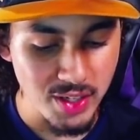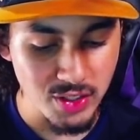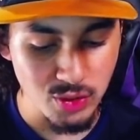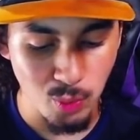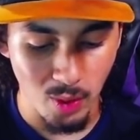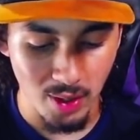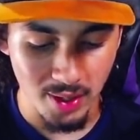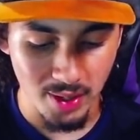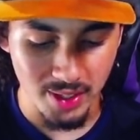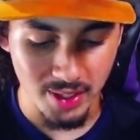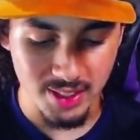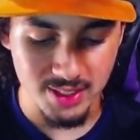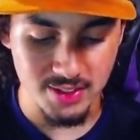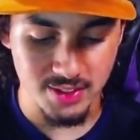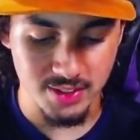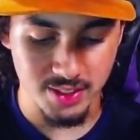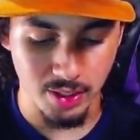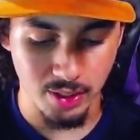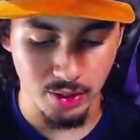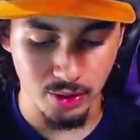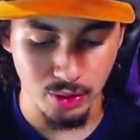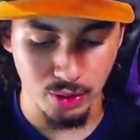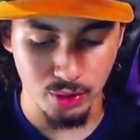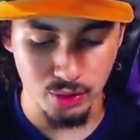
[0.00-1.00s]
want to
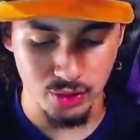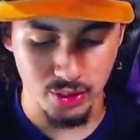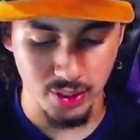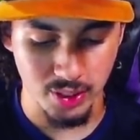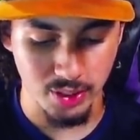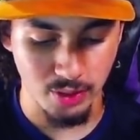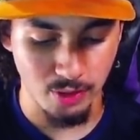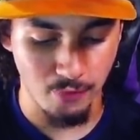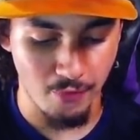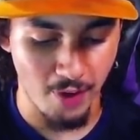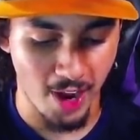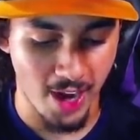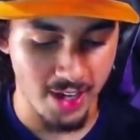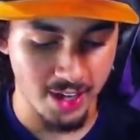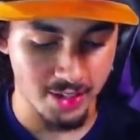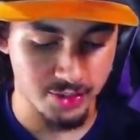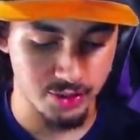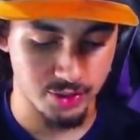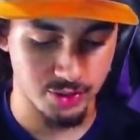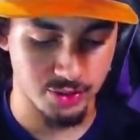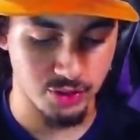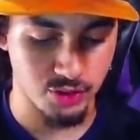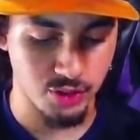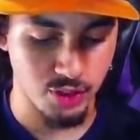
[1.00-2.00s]
consider those little
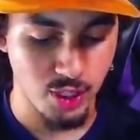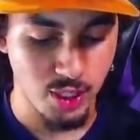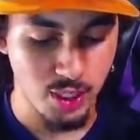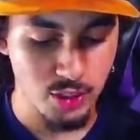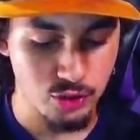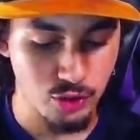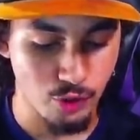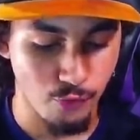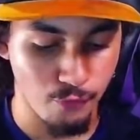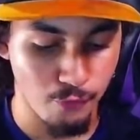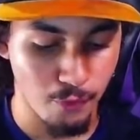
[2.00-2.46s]
factors. So for